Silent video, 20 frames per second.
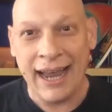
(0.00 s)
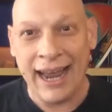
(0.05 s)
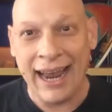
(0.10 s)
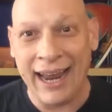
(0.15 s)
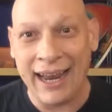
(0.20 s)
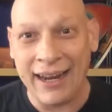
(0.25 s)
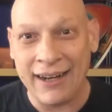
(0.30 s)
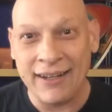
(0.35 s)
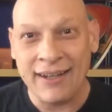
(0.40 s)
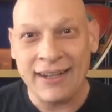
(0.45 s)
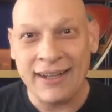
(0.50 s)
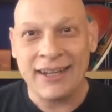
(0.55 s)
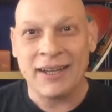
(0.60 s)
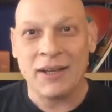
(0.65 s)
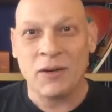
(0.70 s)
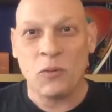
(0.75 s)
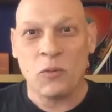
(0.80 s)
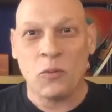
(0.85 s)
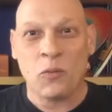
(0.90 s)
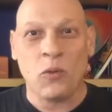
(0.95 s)
And
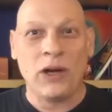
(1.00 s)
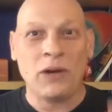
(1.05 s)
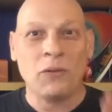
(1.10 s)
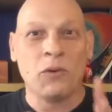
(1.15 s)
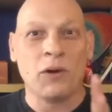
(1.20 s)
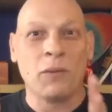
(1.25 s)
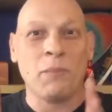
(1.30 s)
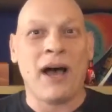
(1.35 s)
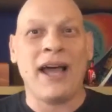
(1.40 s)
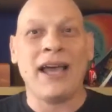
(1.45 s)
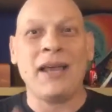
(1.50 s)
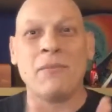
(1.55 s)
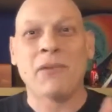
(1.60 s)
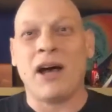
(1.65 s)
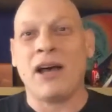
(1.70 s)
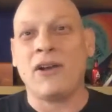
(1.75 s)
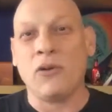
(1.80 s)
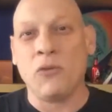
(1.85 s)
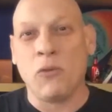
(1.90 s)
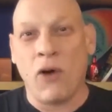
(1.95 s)
when we're buying
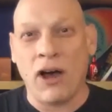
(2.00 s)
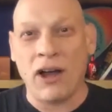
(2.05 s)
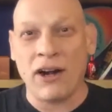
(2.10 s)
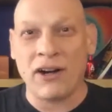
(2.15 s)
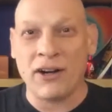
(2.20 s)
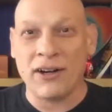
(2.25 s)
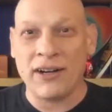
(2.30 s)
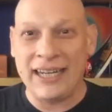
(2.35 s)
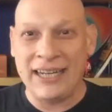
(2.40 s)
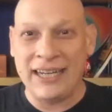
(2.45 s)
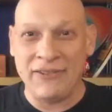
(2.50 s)
bottled water,